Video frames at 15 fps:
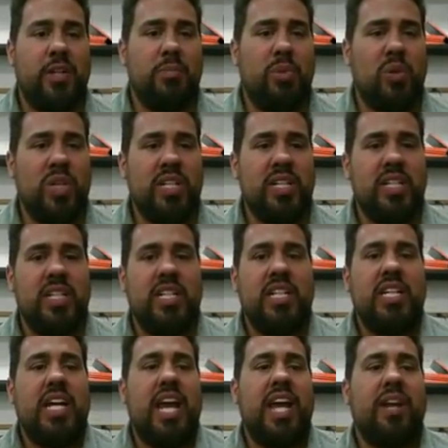leaderboard.
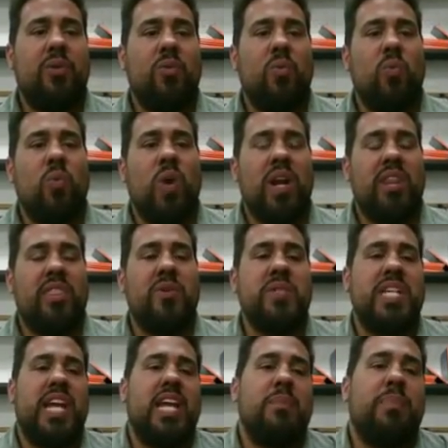And what
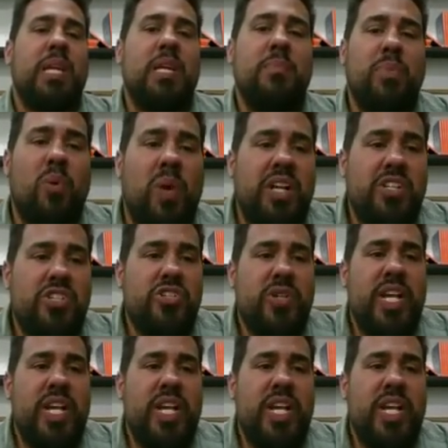those AP points